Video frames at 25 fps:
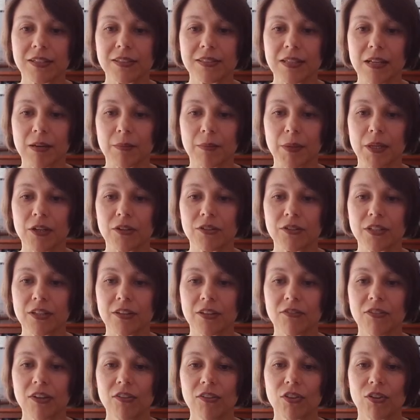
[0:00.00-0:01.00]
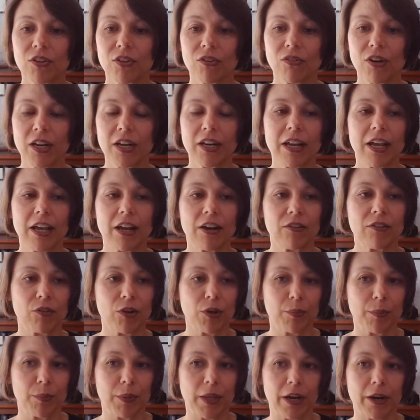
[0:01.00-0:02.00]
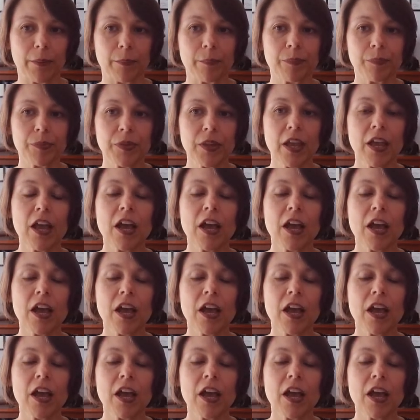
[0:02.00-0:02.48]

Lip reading: centimeter to the fifth, running out of room there.